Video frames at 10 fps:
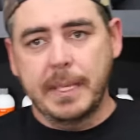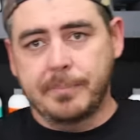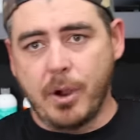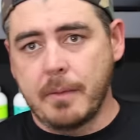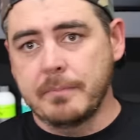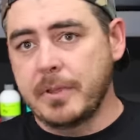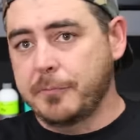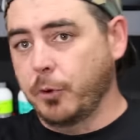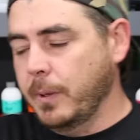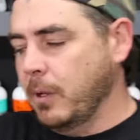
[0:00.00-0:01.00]
big problem.
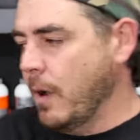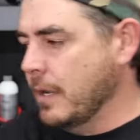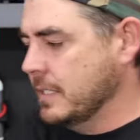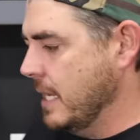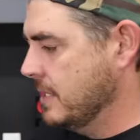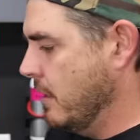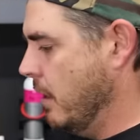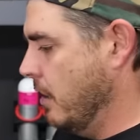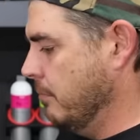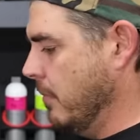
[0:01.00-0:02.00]
Before we go out and test it
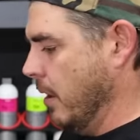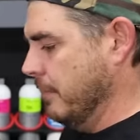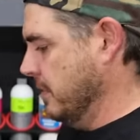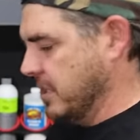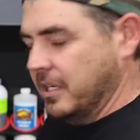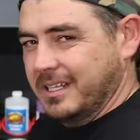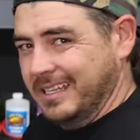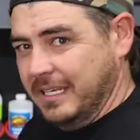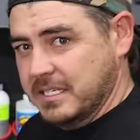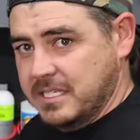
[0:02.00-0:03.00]
I'm just gonna
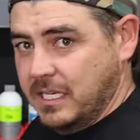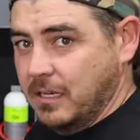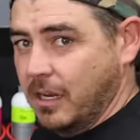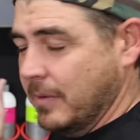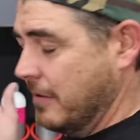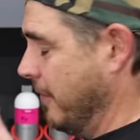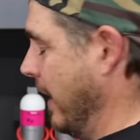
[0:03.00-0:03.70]
clean a seat on my